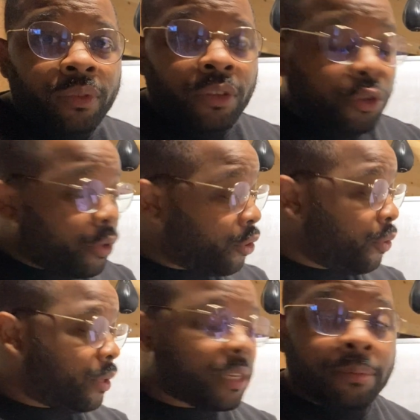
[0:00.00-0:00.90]
You can do
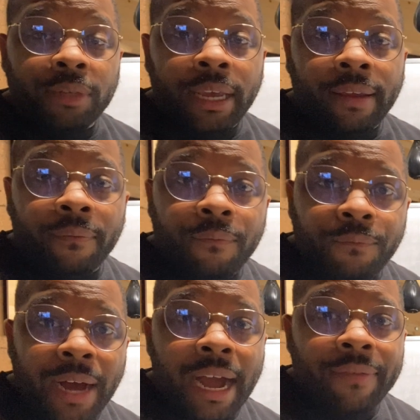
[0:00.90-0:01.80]
this. I'm saying
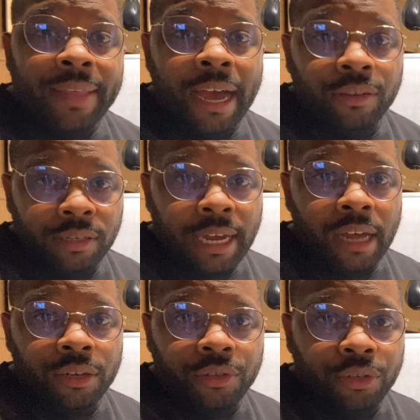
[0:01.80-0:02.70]

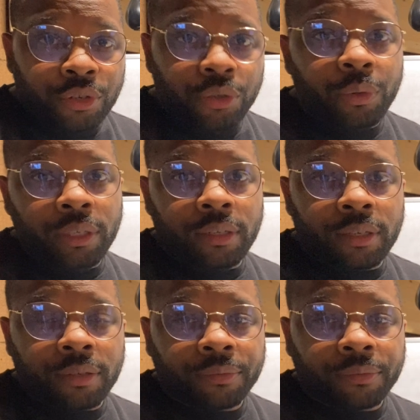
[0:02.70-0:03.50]
$5,000 in 2 weeks,